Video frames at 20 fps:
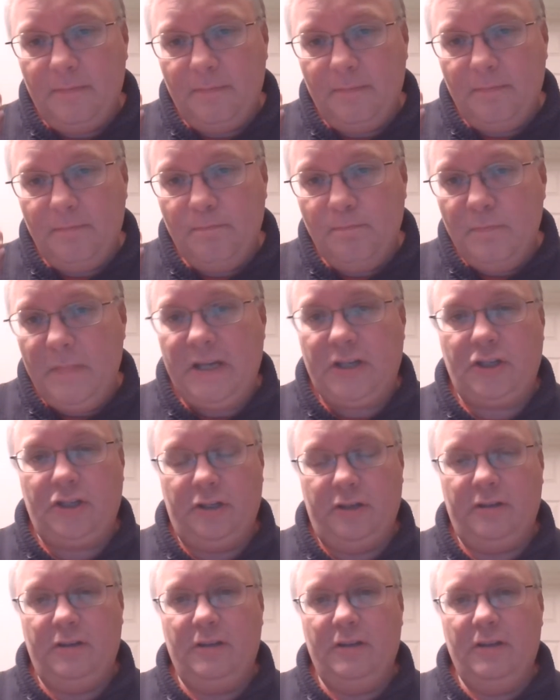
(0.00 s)

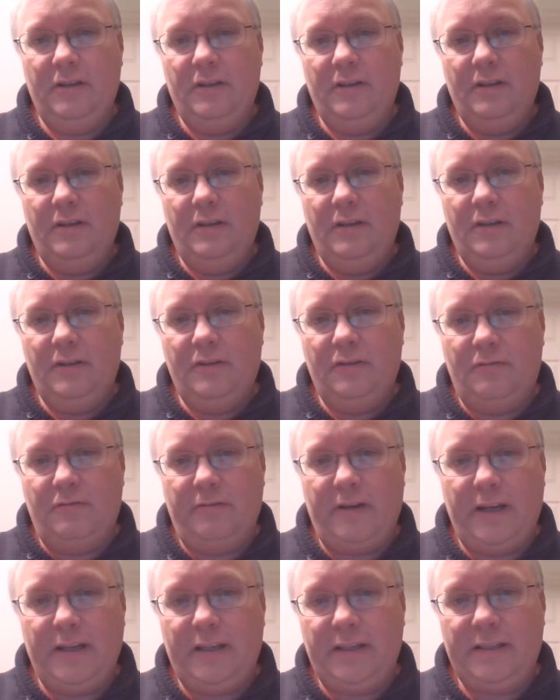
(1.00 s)
mission to
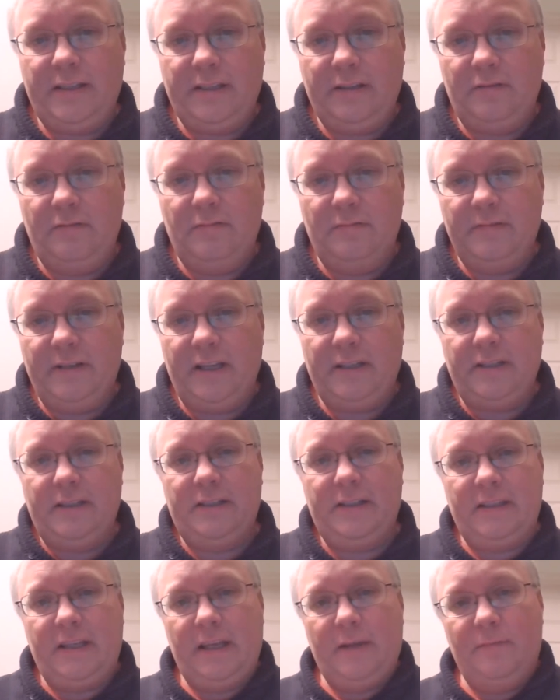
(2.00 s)
create a single nation
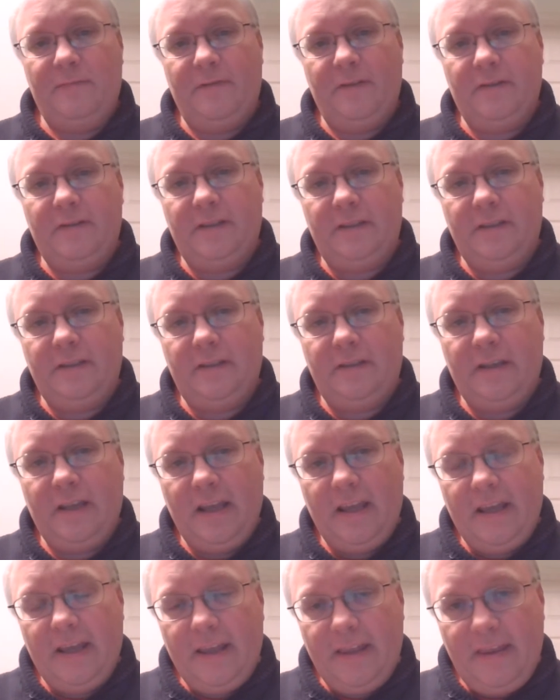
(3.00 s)
state versus
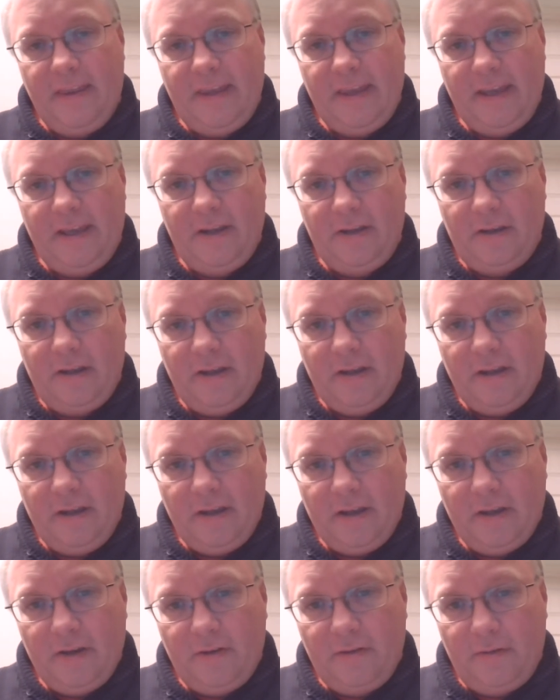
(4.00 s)
the
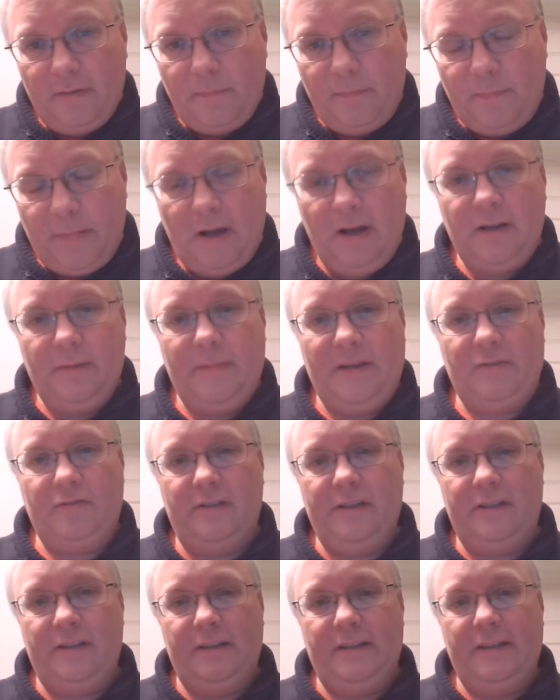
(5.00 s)

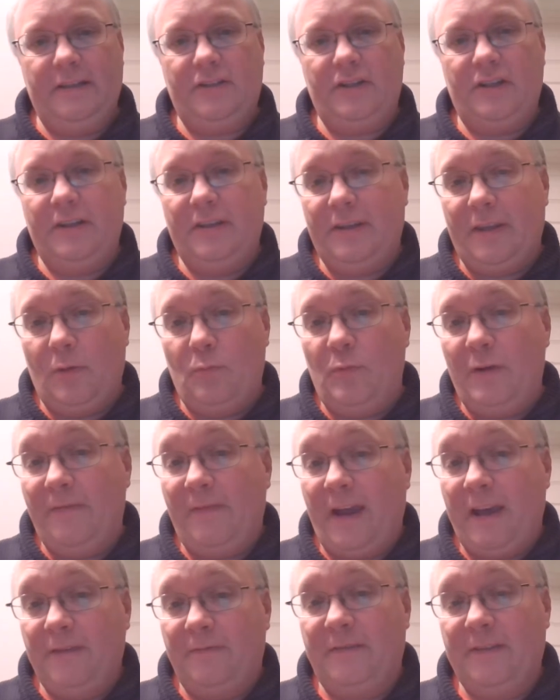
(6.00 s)
parliamentary tradition that
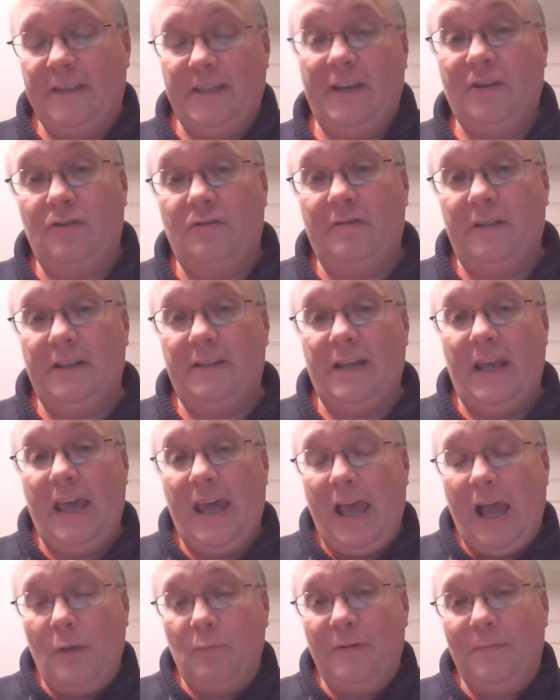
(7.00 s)
we've had for centuries,
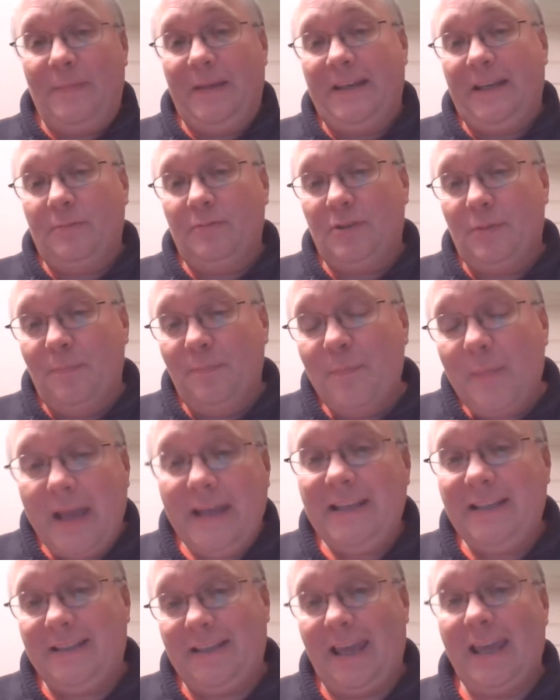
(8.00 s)
and we've been able to
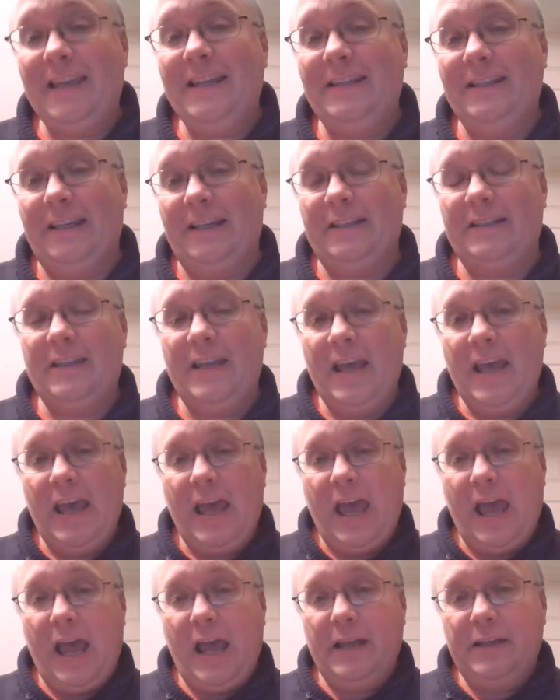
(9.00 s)
maintain it
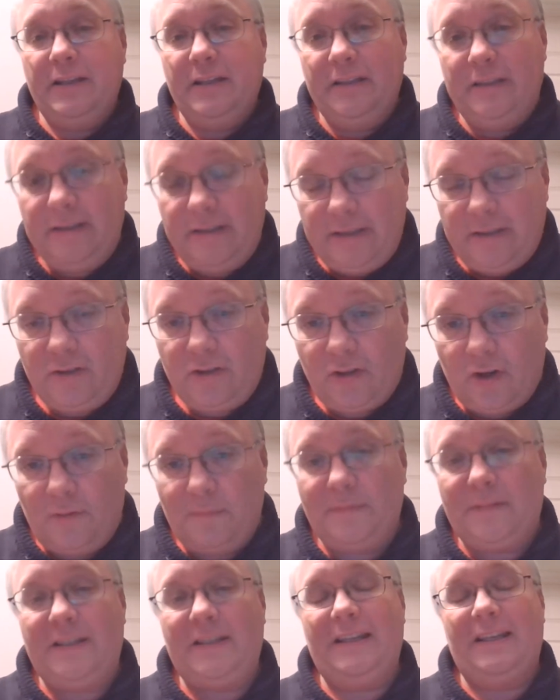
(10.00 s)
and
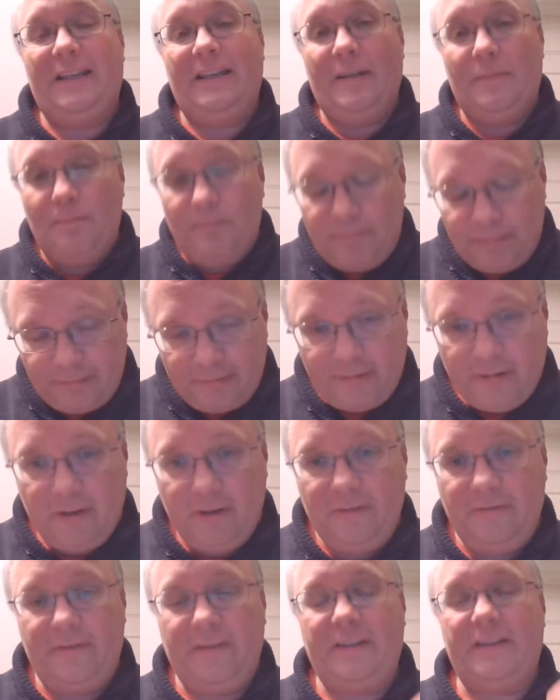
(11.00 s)
adopt it and
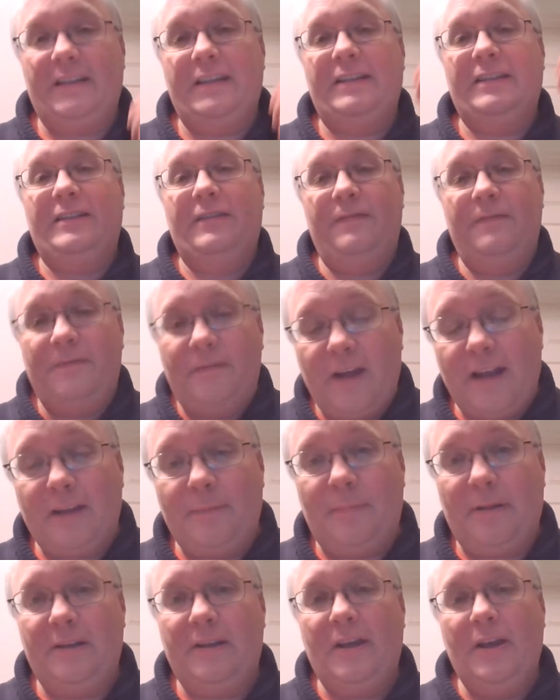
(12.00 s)
improve it and
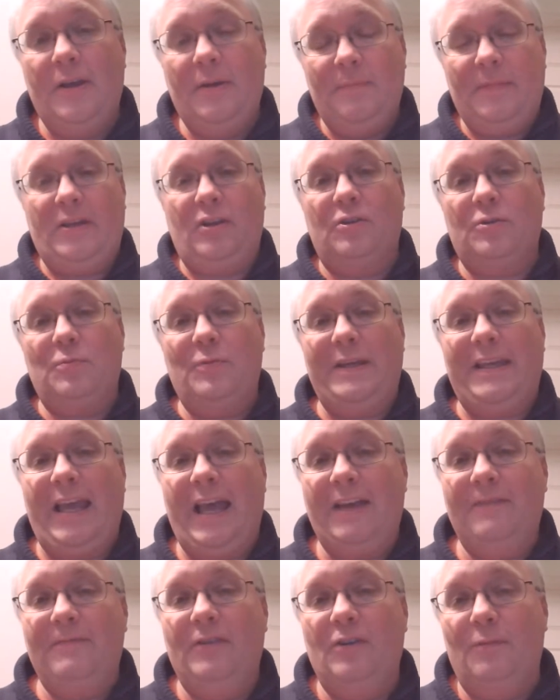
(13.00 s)
develop it because we
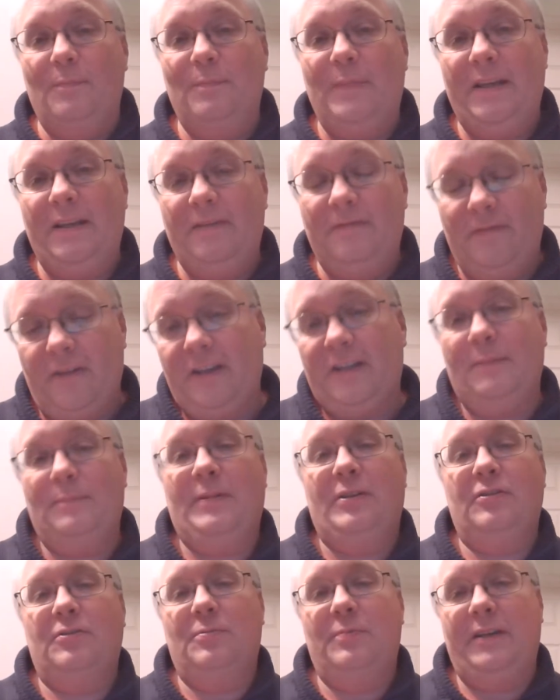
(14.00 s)
have not been invaded,
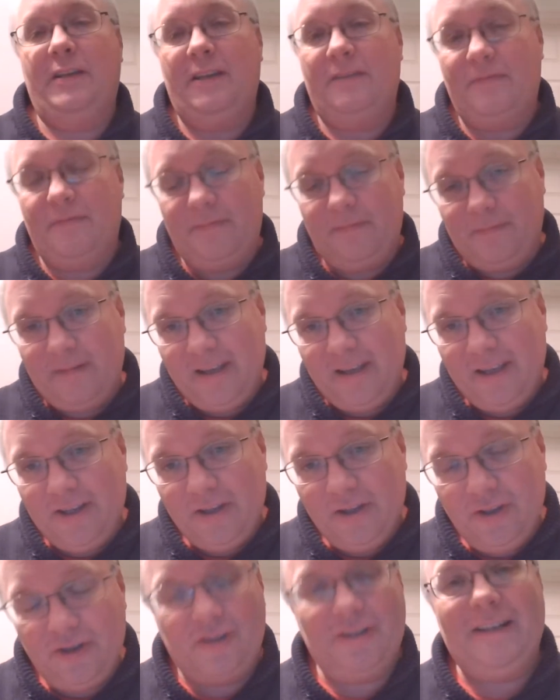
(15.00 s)
because we have
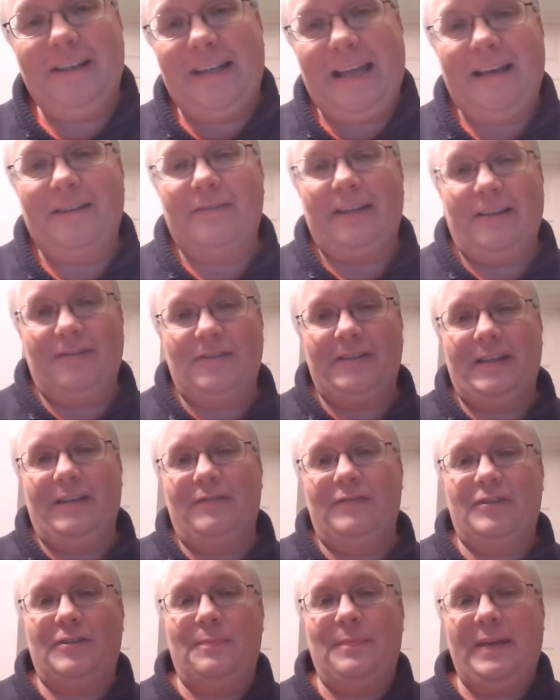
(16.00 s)
not allowed
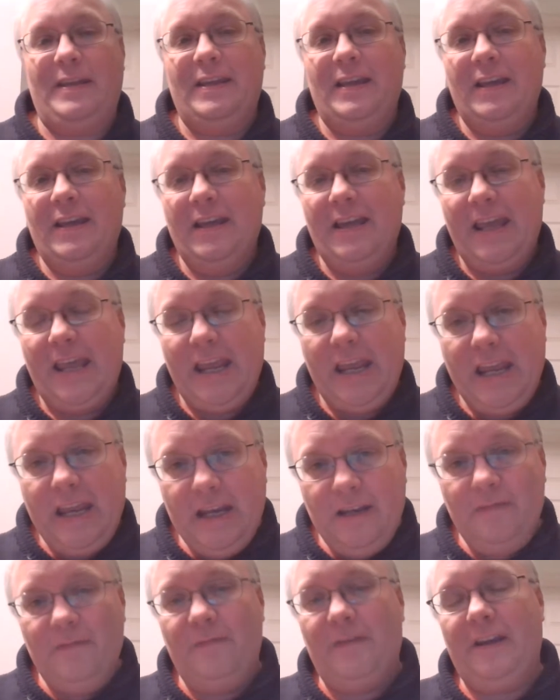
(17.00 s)
ourselves to be
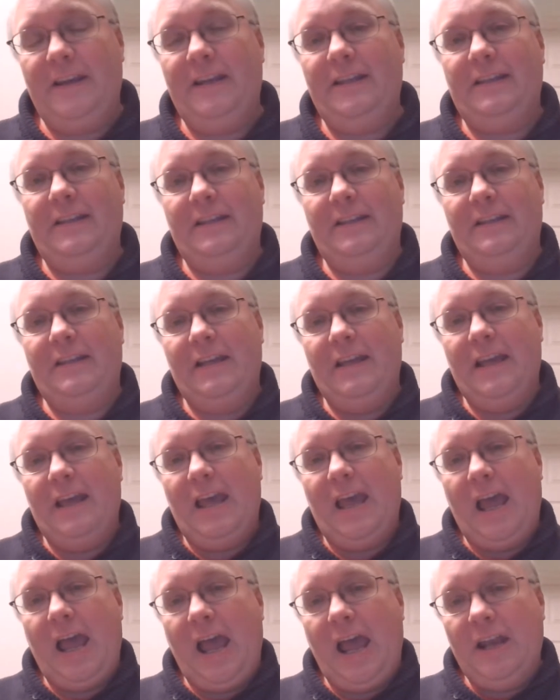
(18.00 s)
invaded
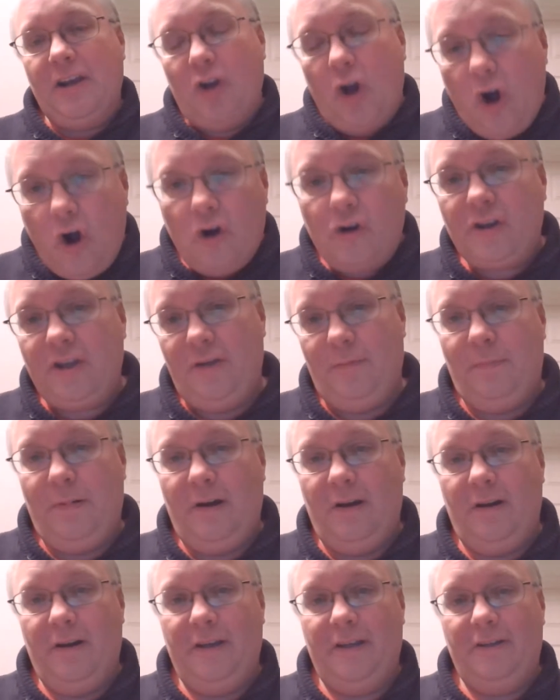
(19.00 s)
and
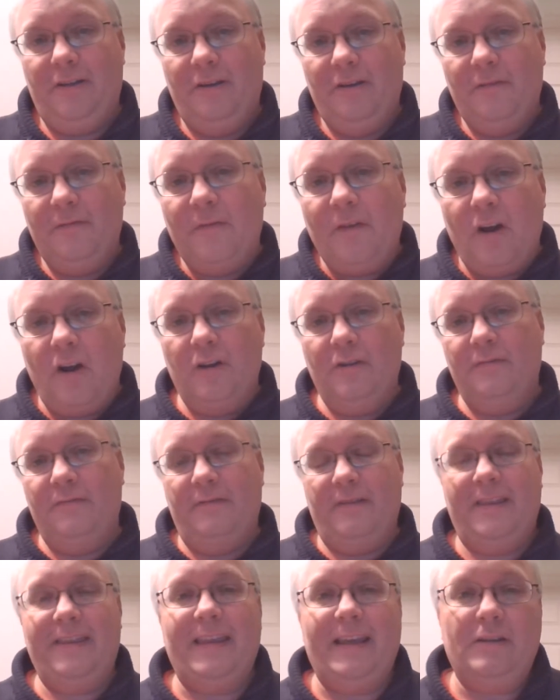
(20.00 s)
occupied for
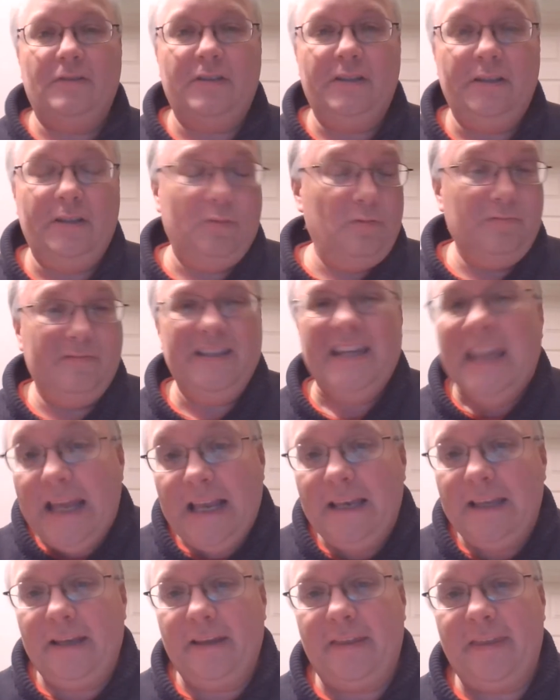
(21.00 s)
over 1,000 or
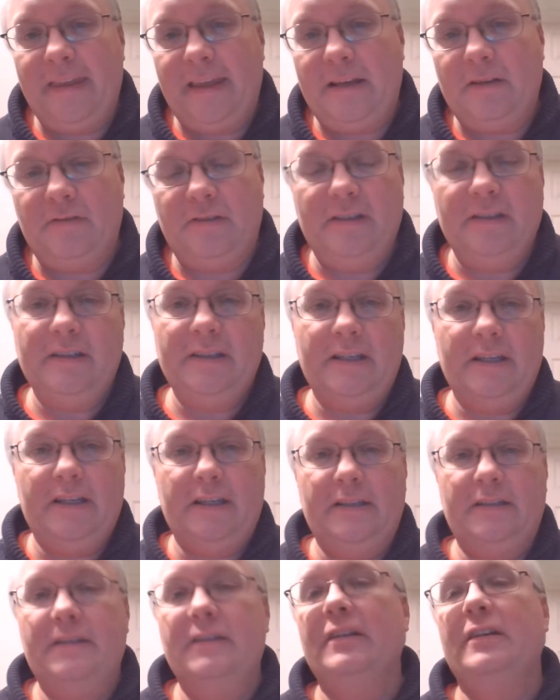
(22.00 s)
nearly 1,000
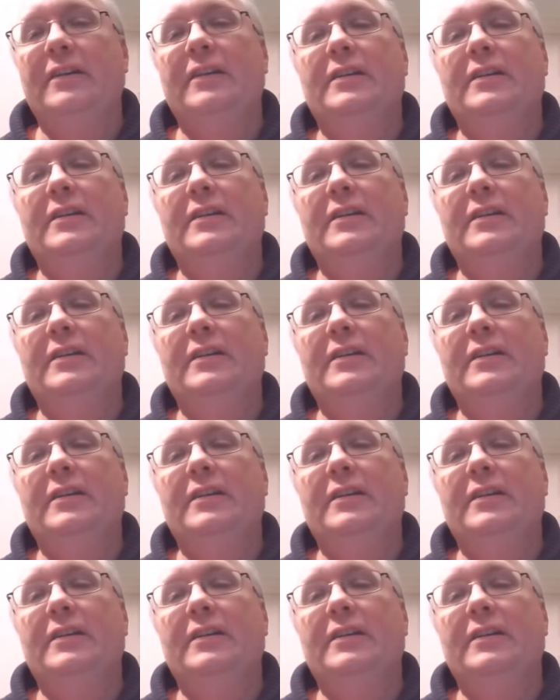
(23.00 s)
years.